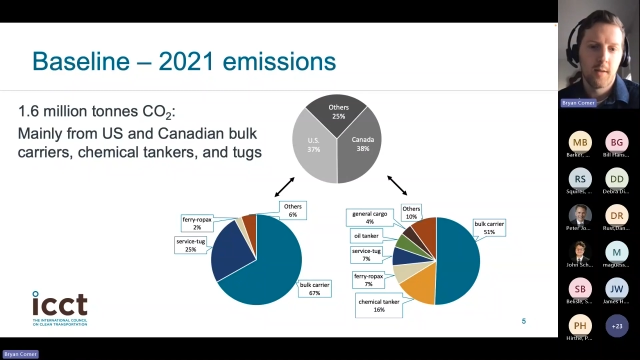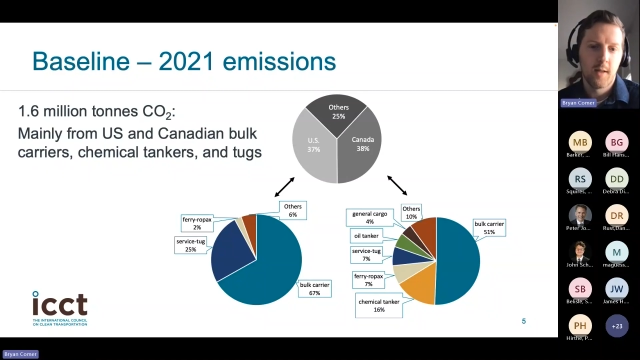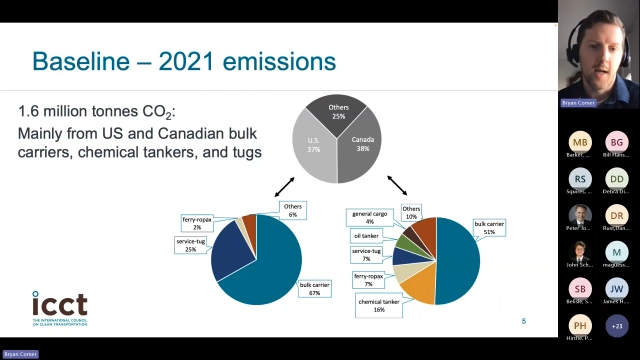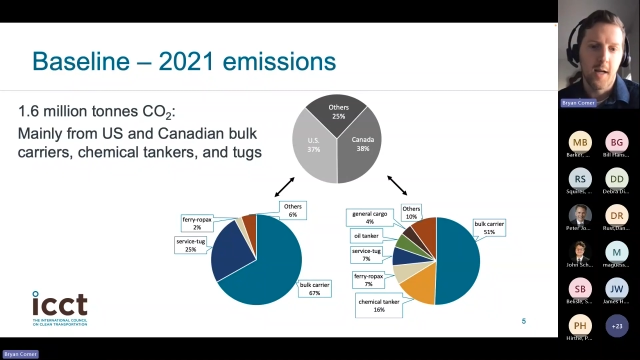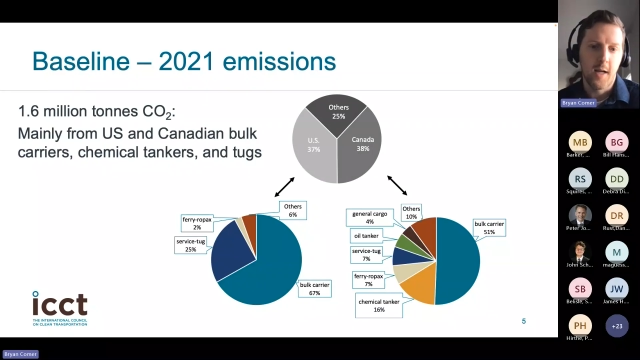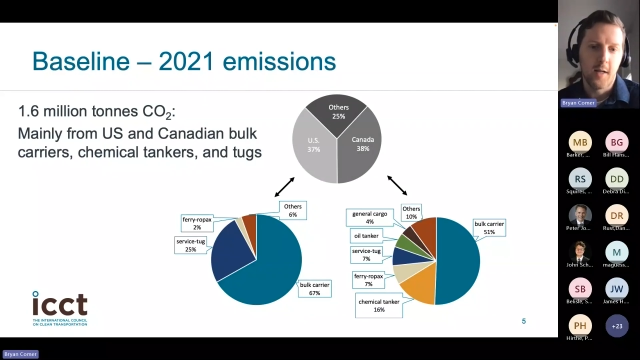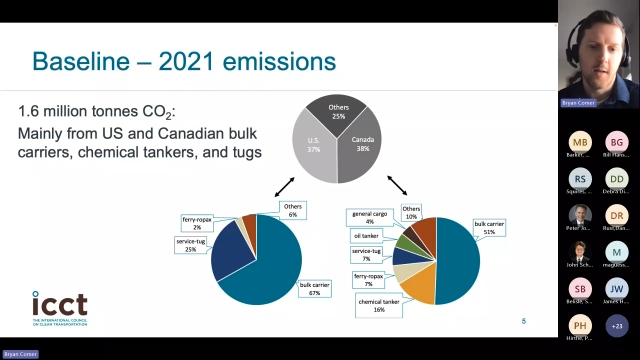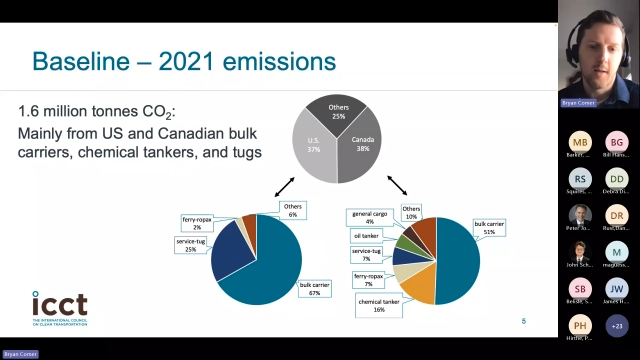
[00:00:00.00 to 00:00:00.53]

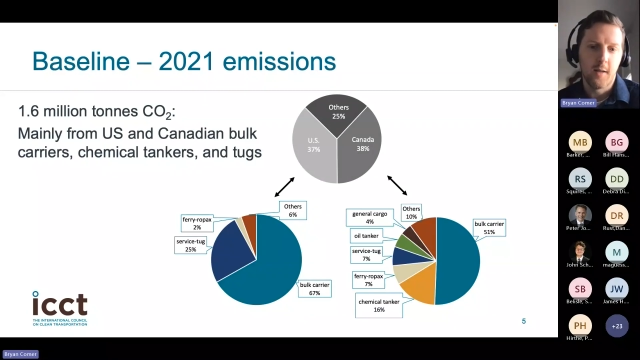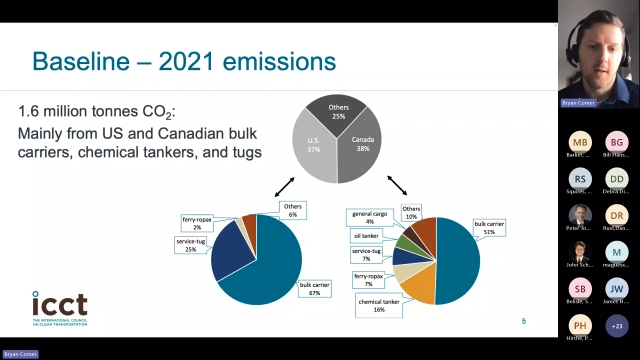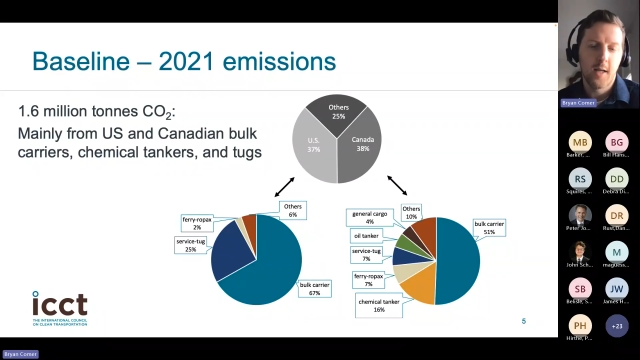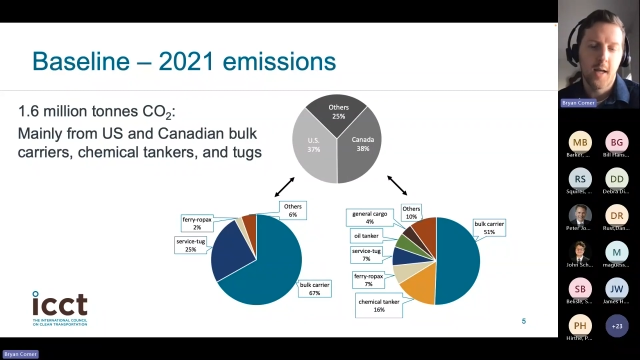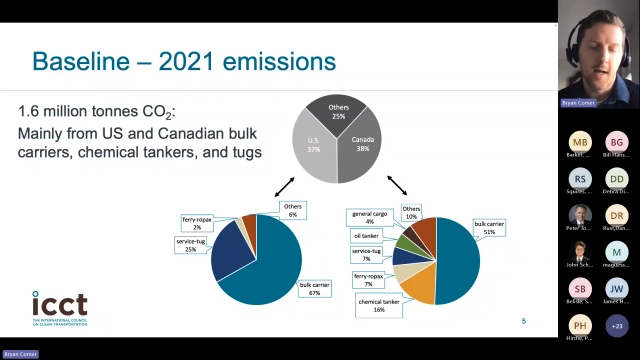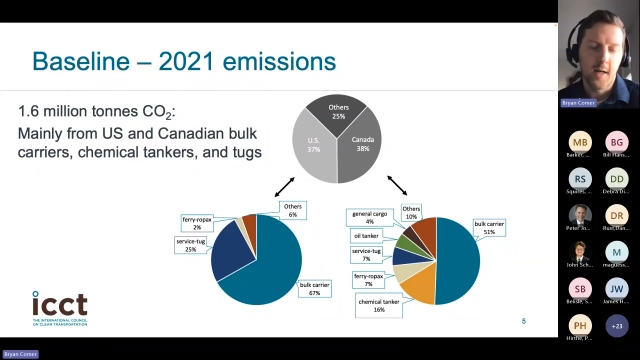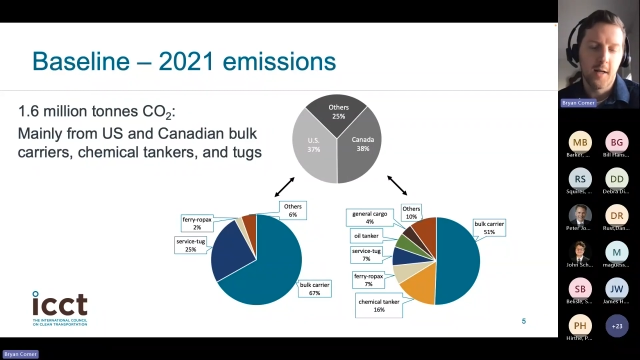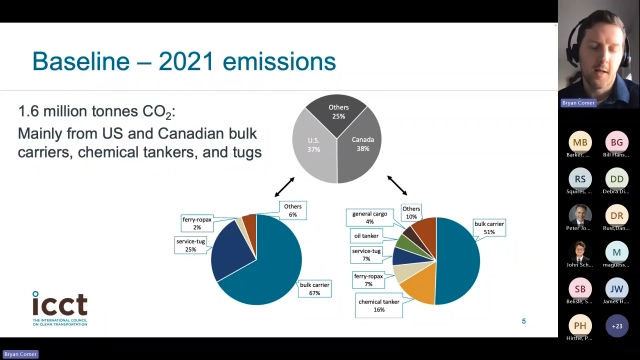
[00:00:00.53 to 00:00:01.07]

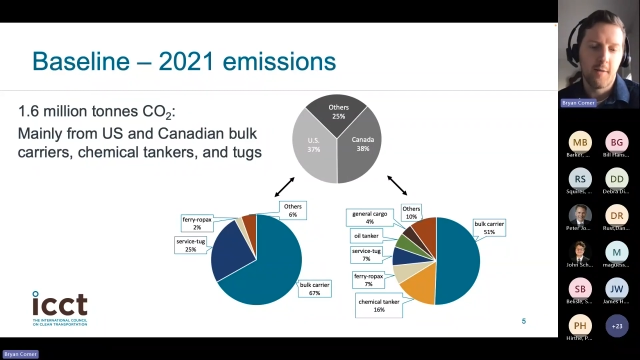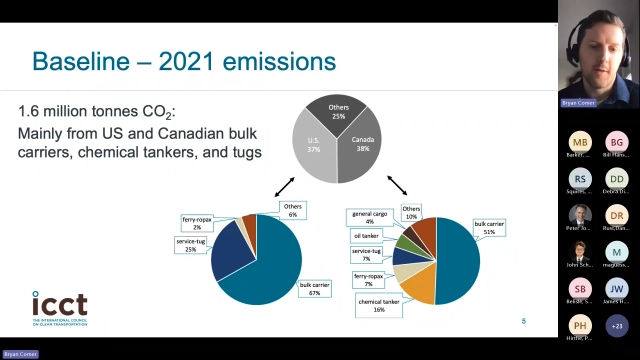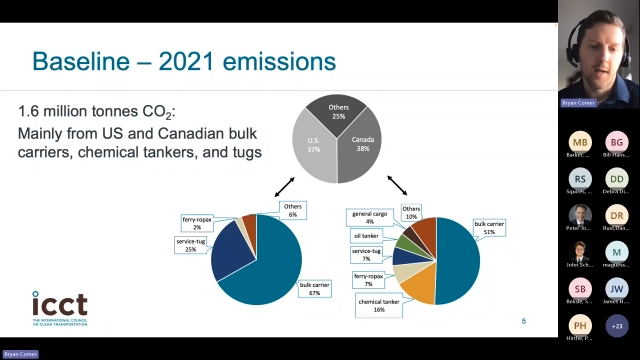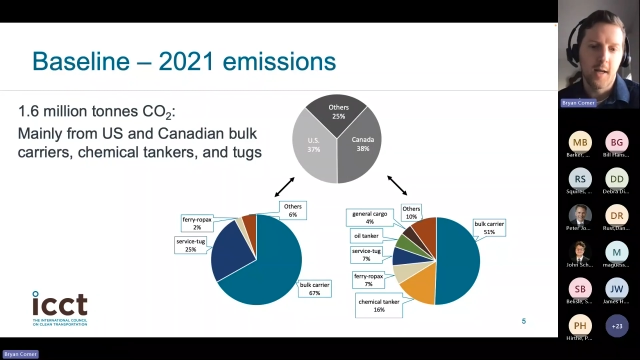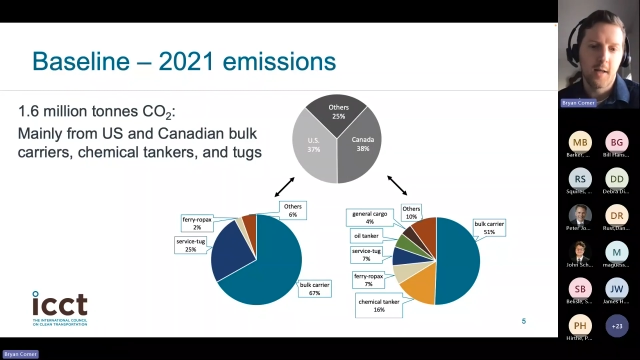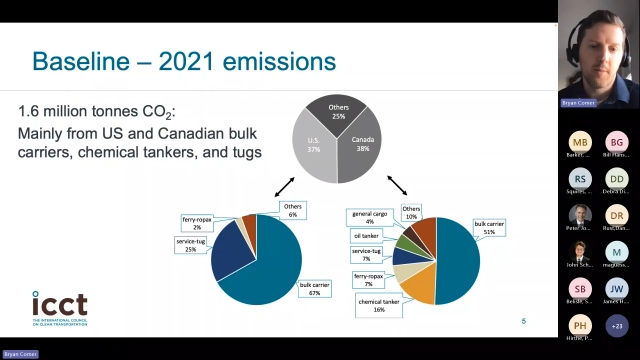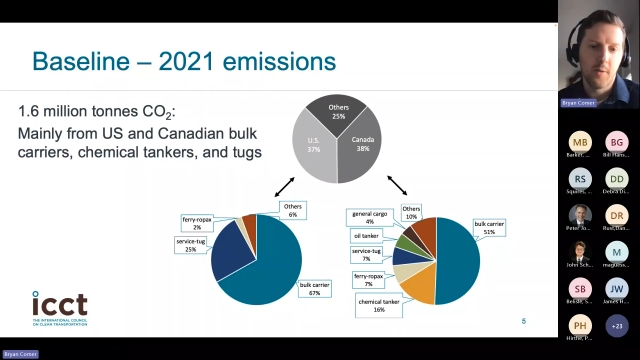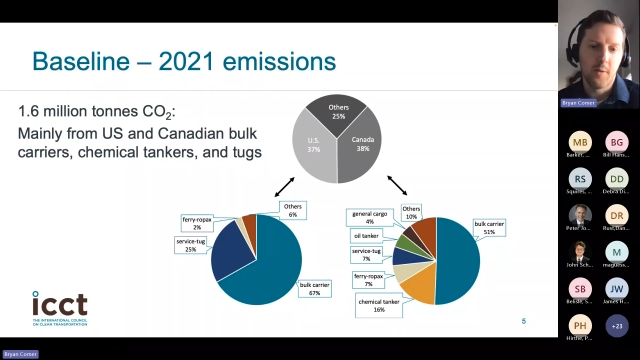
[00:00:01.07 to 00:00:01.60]
Canada
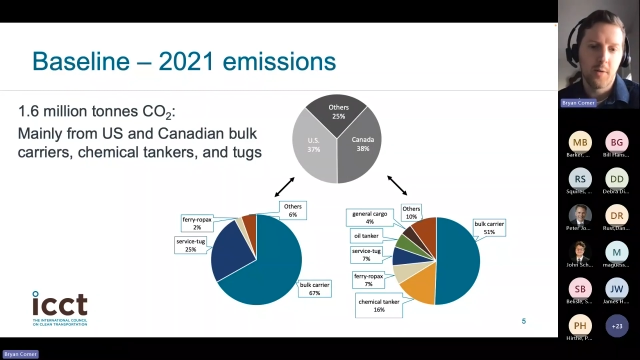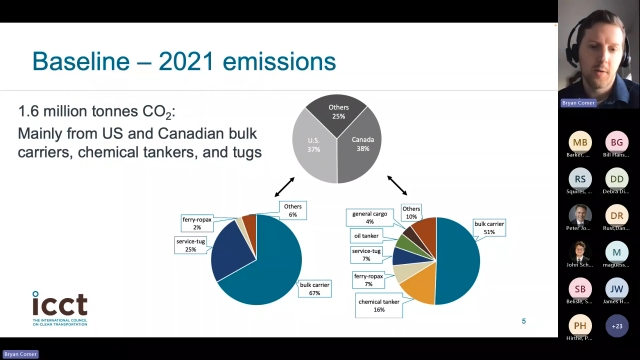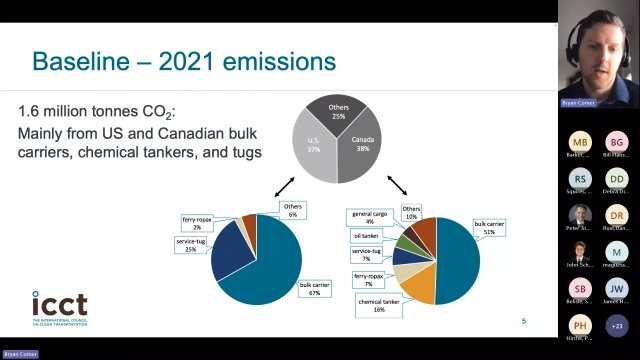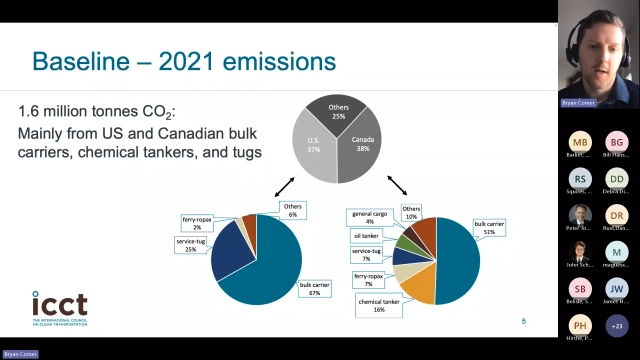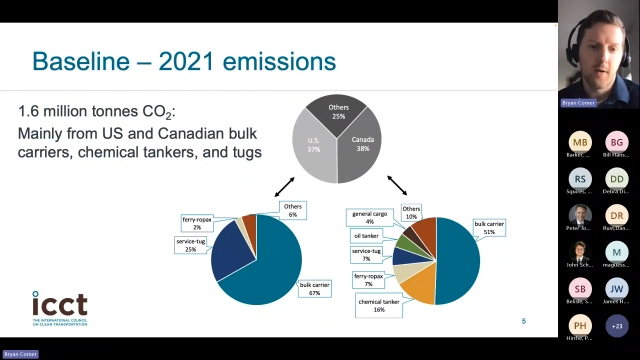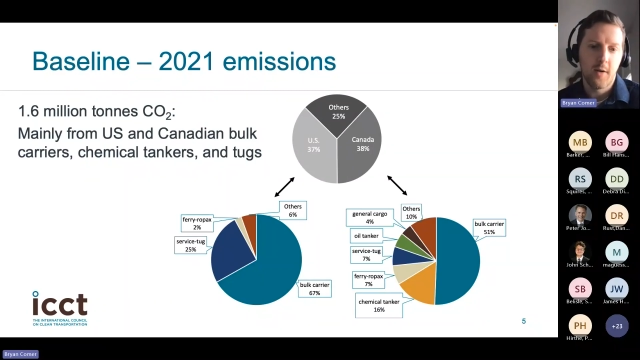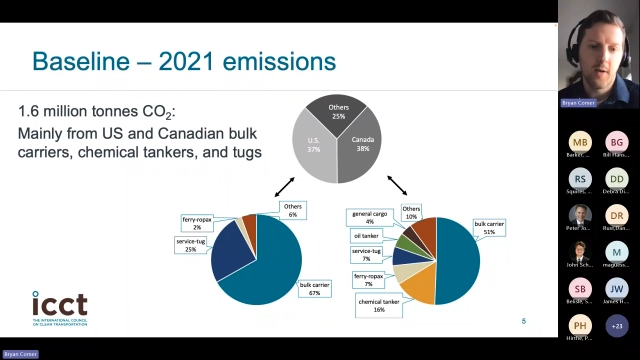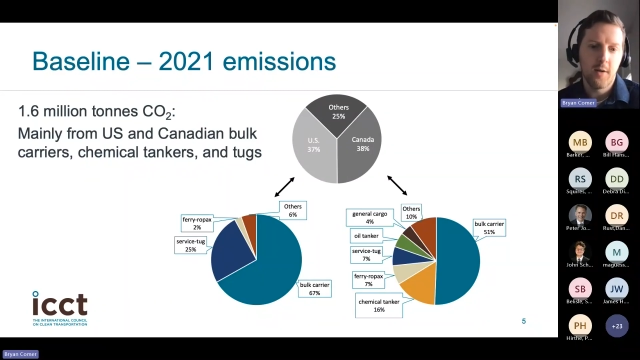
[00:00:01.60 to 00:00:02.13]
flagged bulk
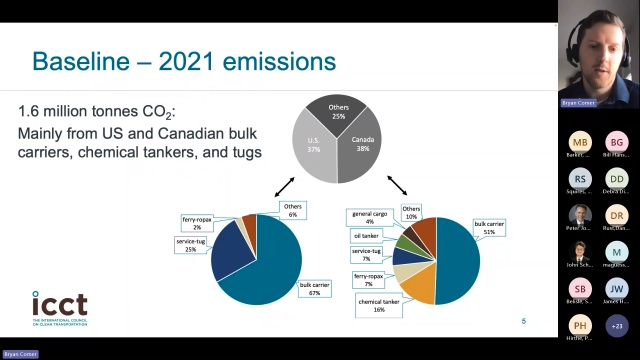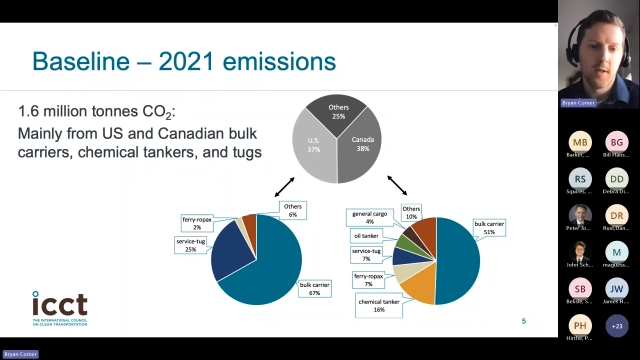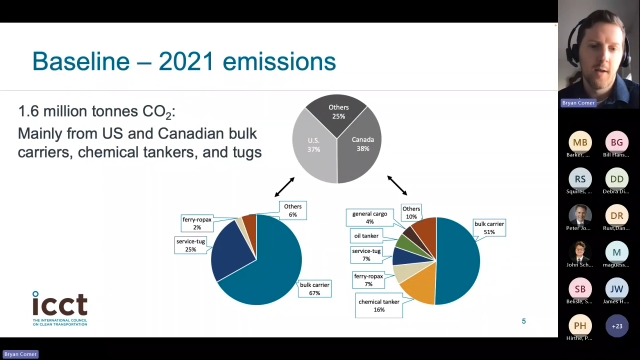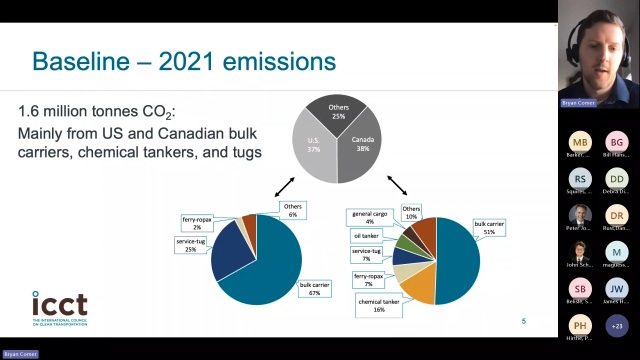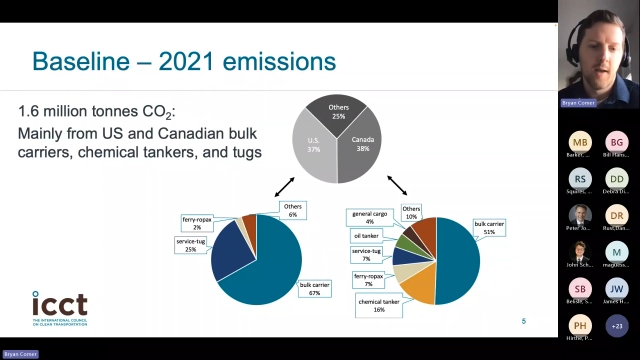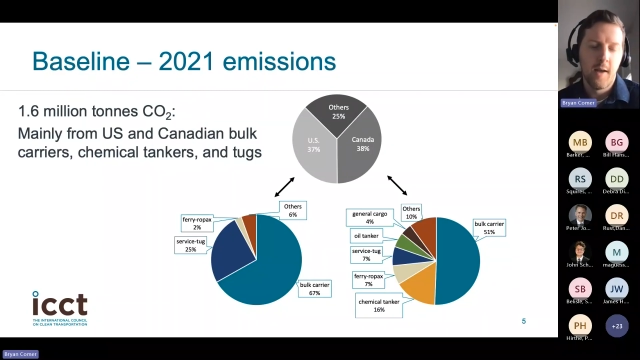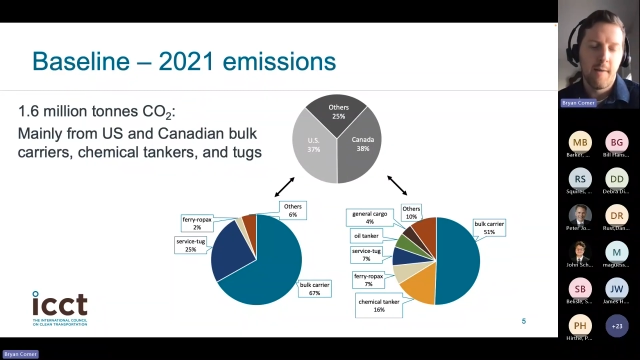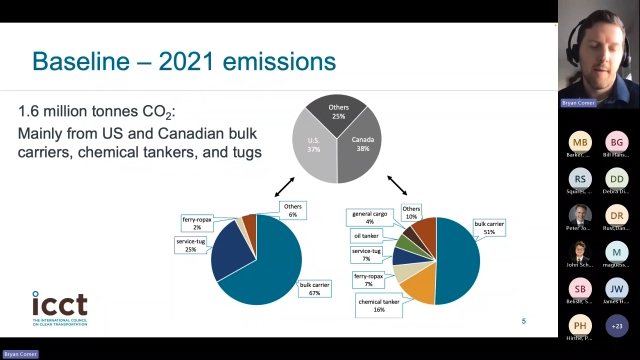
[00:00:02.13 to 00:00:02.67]
carriers,